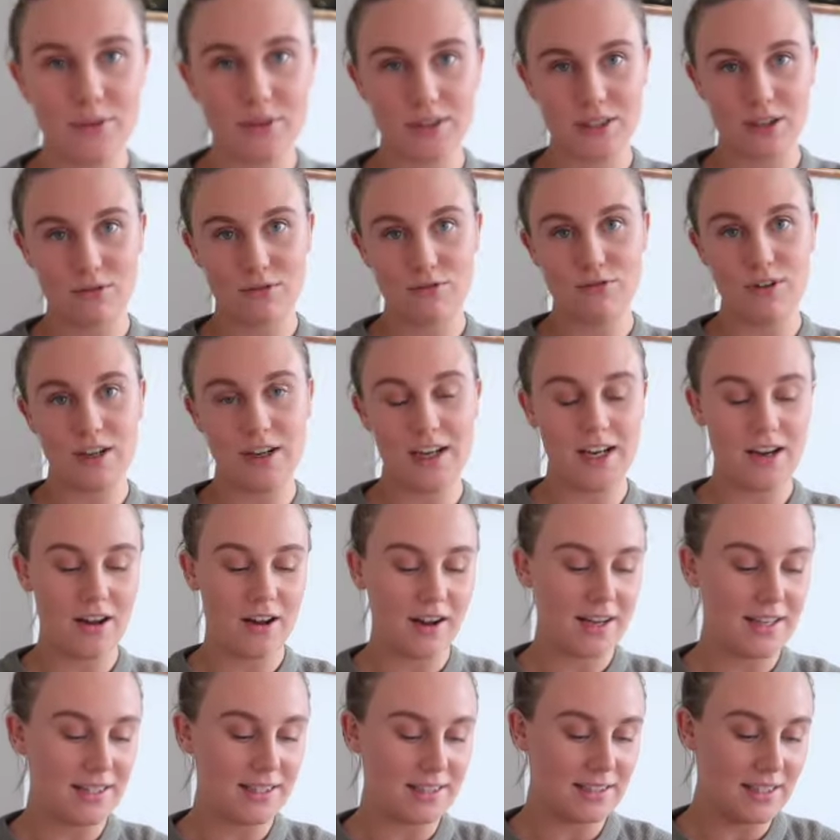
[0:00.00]
was a really
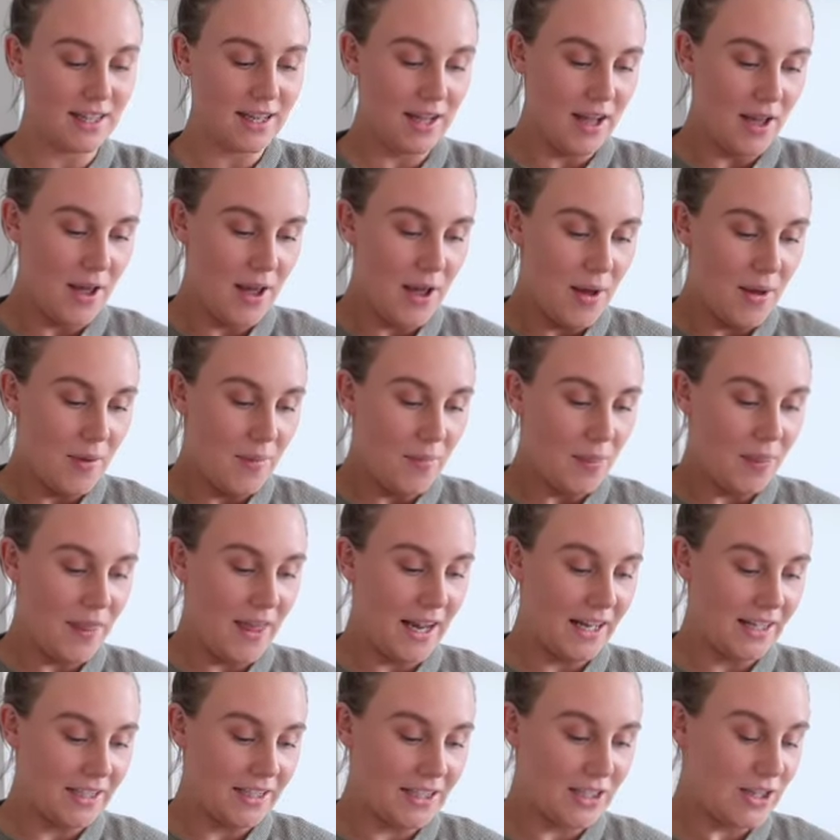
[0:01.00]
nice
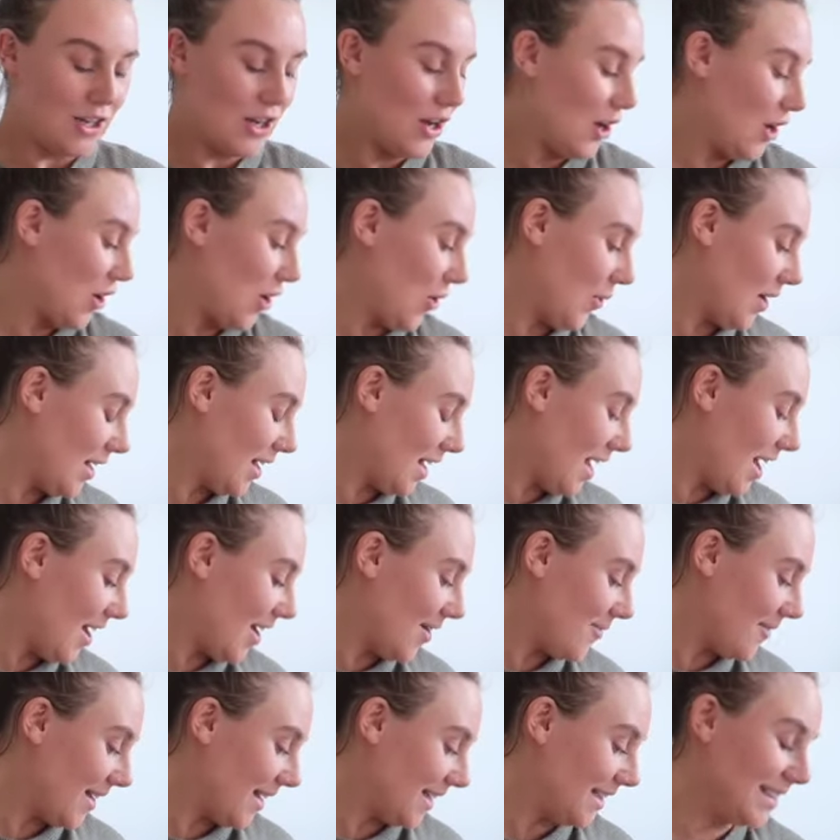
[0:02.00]
thing to do
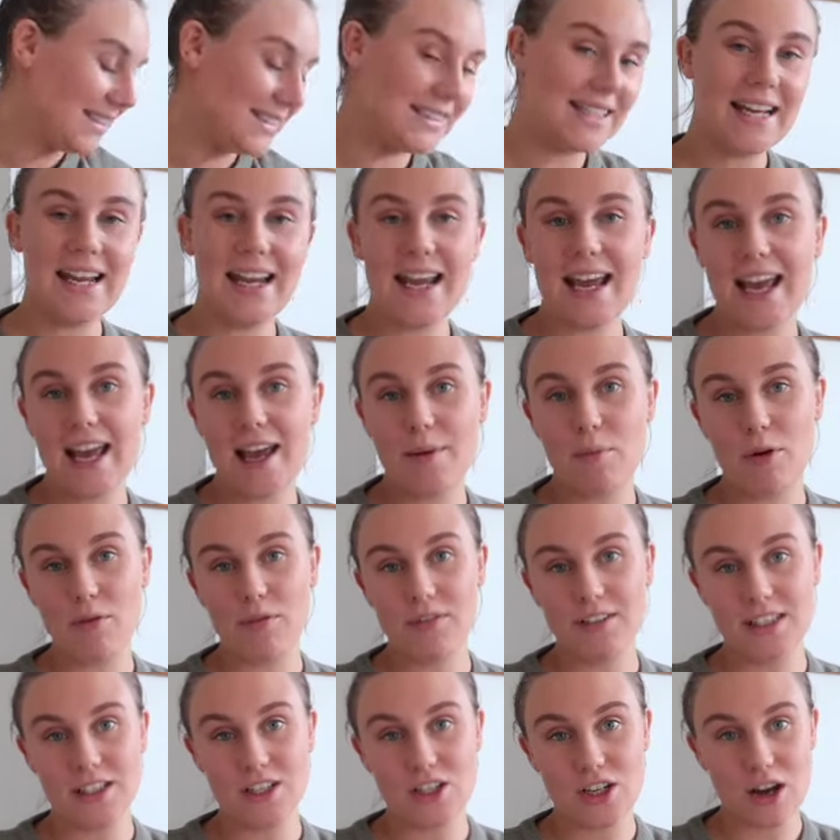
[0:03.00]
and see him.
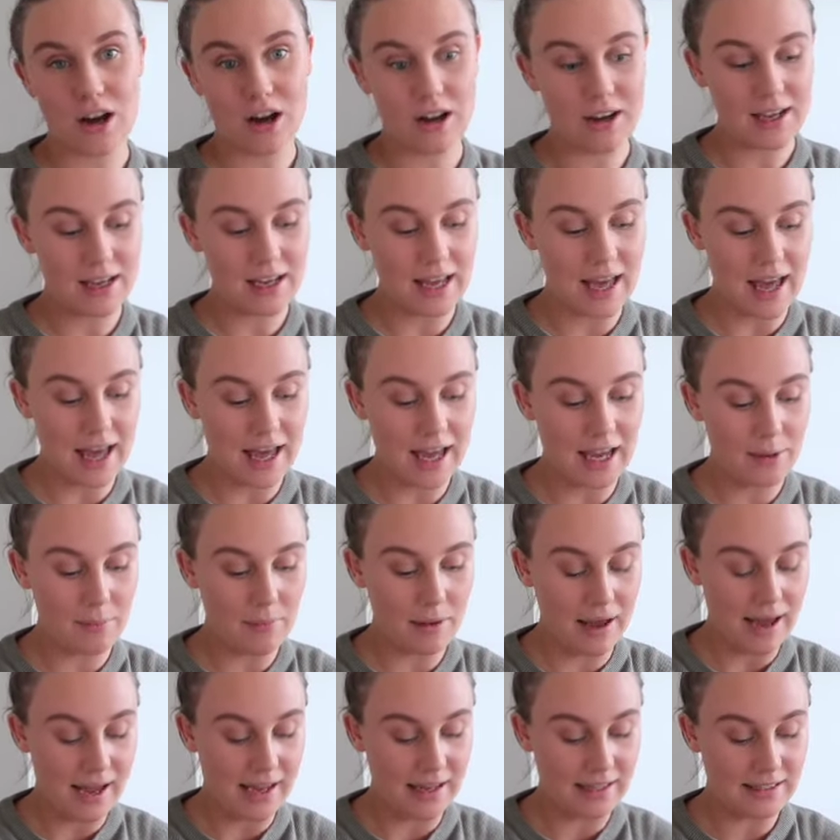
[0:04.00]
Obviously Charlie came,
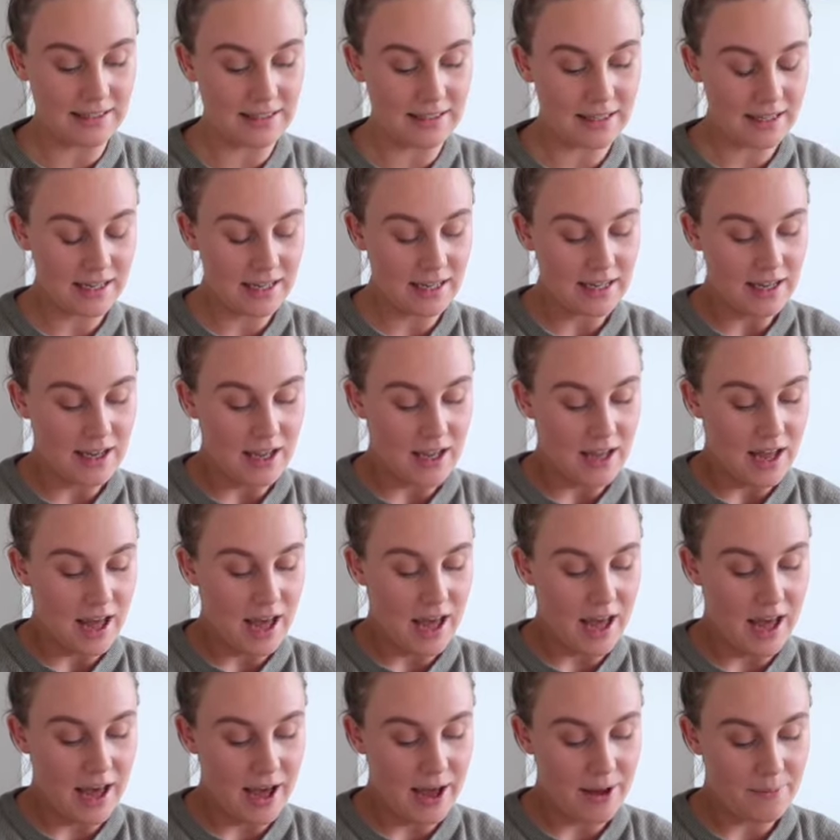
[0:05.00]
and
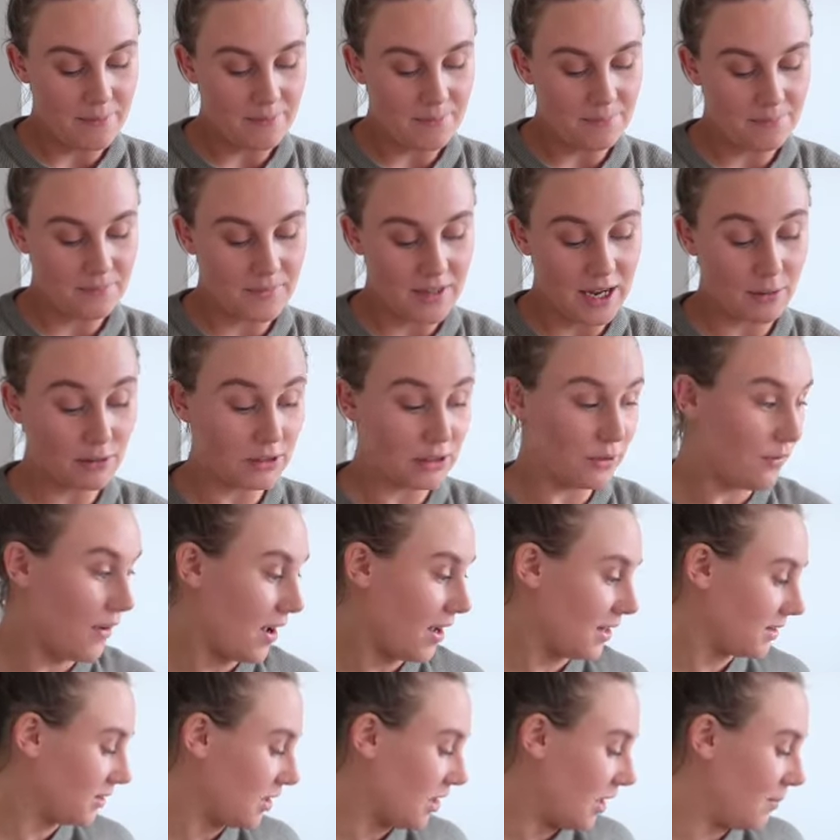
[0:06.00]
that was the
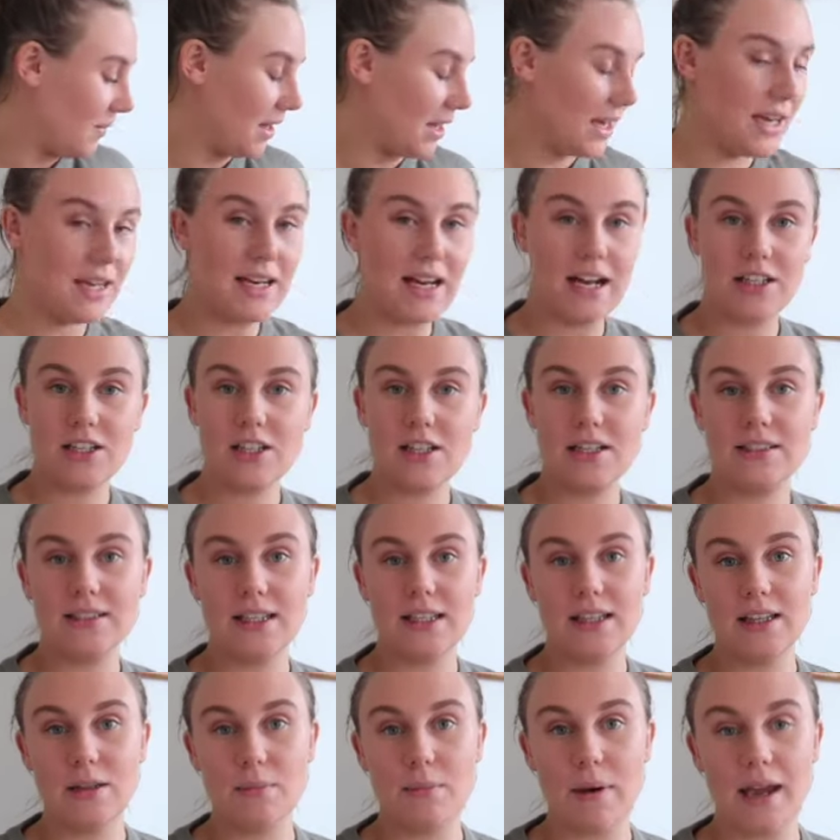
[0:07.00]
first time that he'd actually
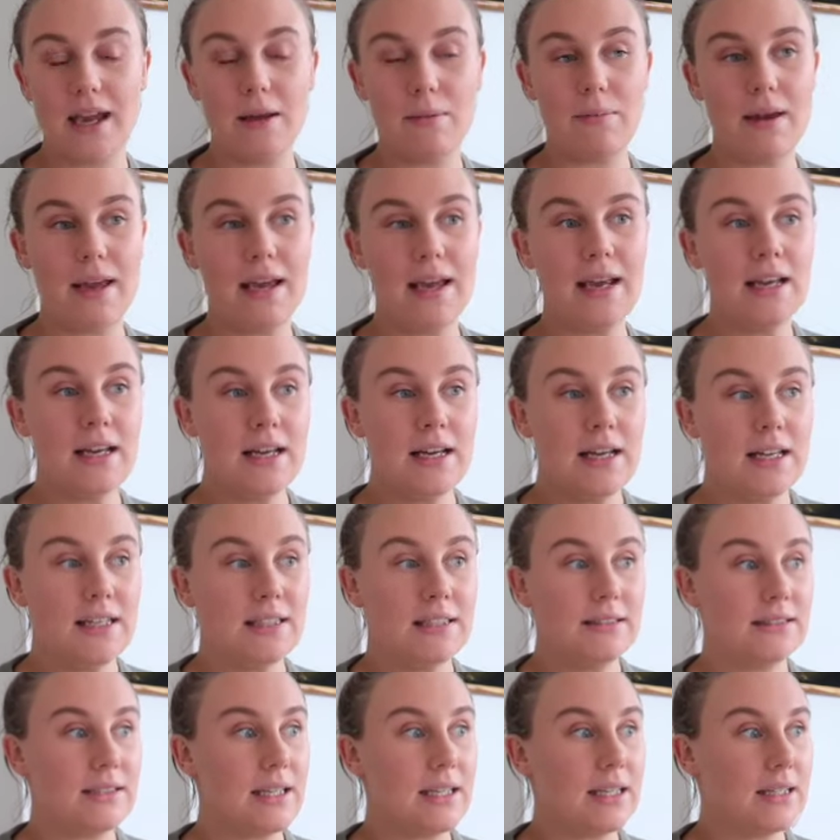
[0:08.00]
seen the baby
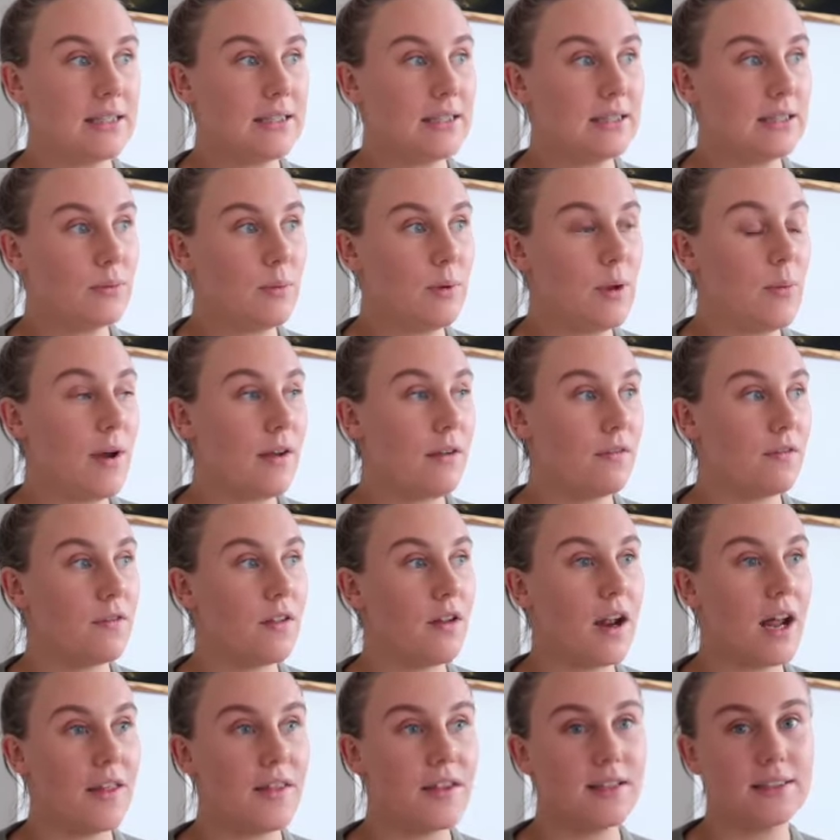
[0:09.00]
since we went for
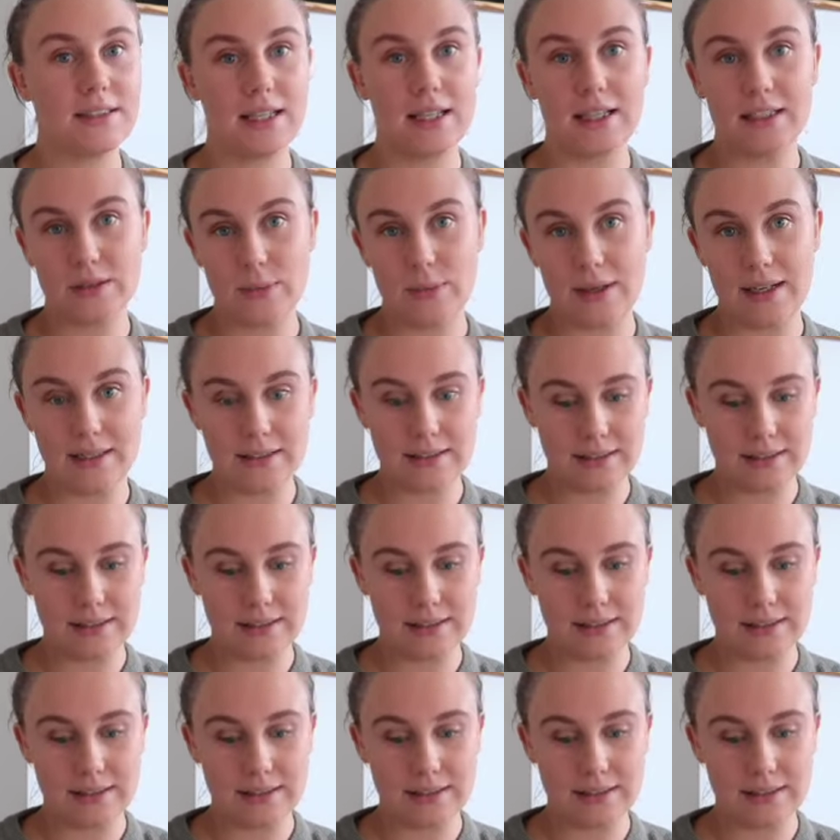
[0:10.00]
like the 6 week